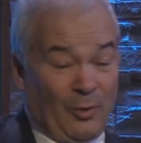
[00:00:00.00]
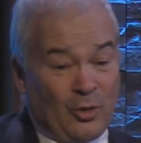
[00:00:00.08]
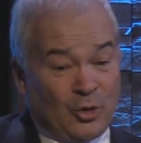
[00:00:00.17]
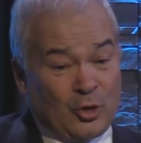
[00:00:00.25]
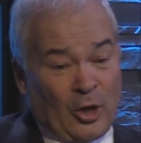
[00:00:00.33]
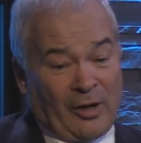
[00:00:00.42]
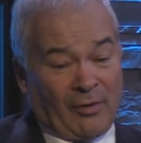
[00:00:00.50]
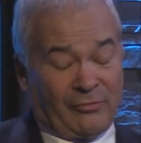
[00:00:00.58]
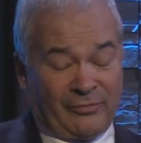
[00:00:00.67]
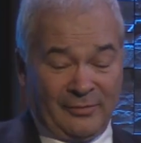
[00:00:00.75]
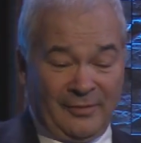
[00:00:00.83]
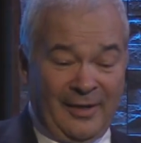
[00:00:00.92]
Well, you should have.
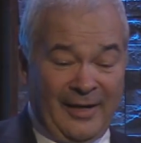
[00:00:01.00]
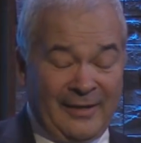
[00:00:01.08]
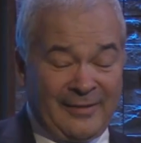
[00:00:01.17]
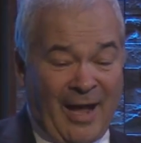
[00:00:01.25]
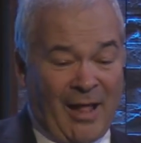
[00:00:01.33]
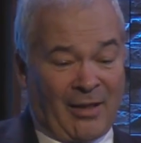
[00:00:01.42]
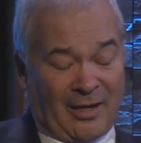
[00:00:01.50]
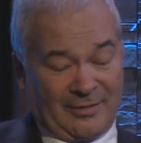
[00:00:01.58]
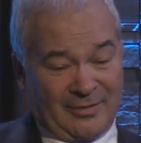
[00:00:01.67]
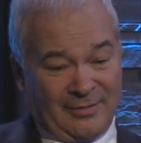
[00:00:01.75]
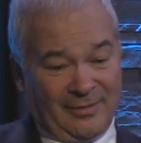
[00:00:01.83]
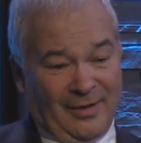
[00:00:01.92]
You didn't tell us.
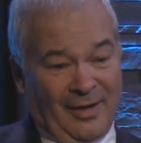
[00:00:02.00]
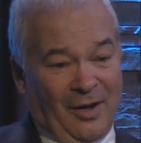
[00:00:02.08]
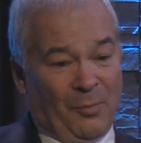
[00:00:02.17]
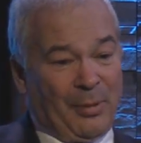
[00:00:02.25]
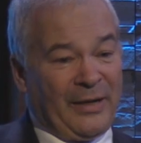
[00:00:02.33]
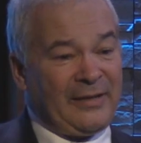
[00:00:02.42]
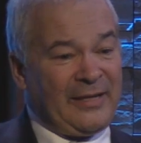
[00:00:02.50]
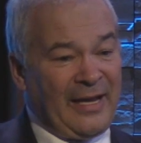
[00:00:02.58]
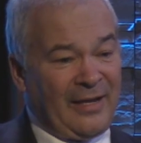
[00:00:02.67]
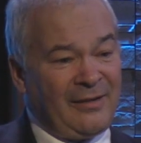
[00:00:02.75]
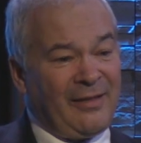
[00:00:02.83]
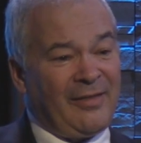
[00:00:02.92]
But at the
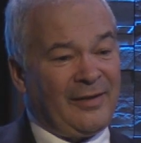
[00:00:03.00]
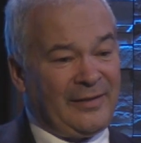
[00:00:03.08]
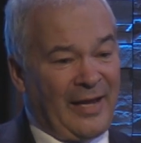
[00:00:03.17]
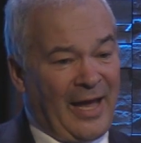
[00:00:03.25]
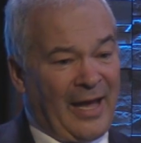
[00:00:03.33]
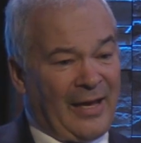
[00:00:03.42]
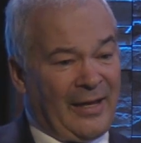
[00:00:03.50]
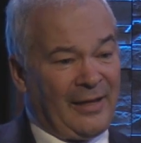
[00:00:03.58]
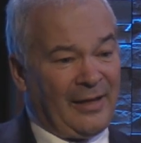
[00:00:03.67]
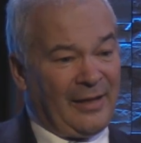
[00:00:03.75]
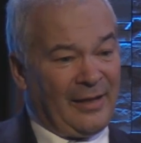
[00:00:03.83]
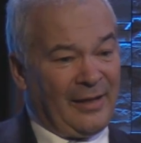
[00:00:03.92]
end of the day,
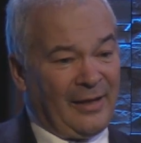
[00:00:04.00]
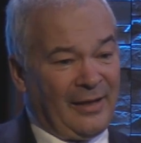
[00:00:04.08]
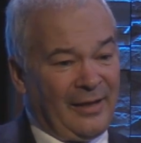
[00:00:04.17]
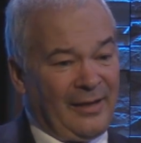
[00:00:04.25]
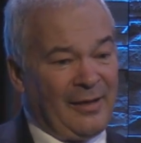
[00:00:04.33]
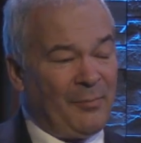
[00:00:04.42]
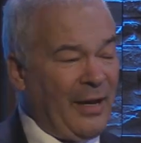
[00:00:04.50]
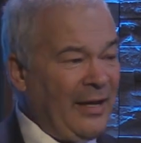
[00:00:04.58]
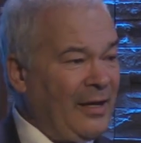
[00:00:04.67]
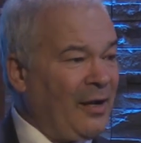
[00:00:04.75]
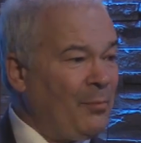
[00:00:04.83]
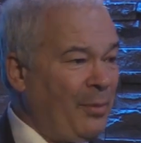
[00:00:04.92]
you made
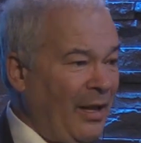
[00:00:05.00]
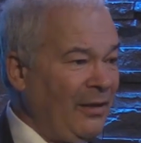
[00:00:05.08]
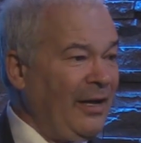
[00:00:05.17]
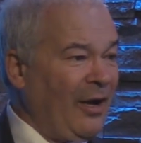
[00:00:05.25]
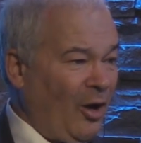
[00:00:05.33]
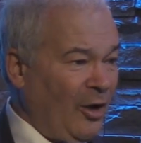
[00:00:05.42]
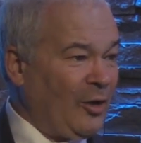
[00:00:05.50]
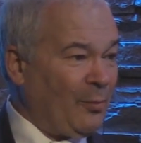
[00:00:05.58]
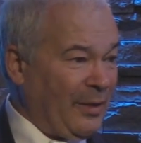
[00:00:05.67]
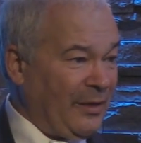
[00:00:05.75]
a compelling argument.